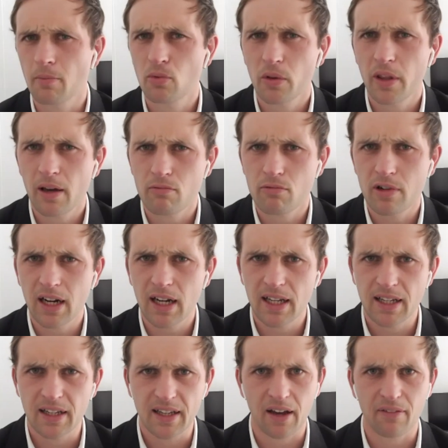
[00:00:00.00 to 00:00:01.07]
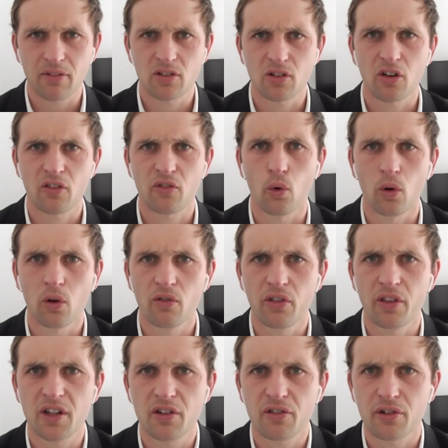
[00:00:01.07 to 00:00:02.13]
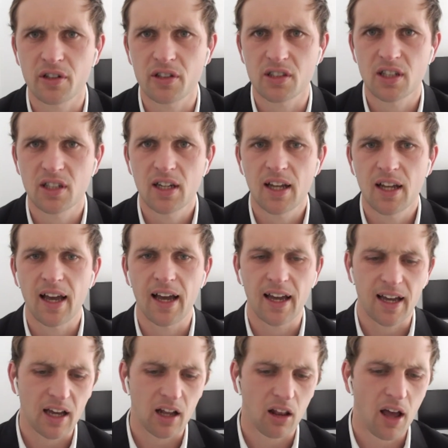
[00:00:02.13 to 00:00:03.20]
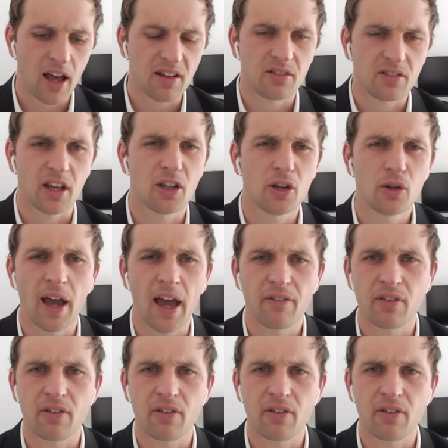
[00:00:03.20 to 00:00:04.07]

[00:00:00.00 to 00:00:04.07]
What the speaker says: Well, that really covers off all of the different clients that you have.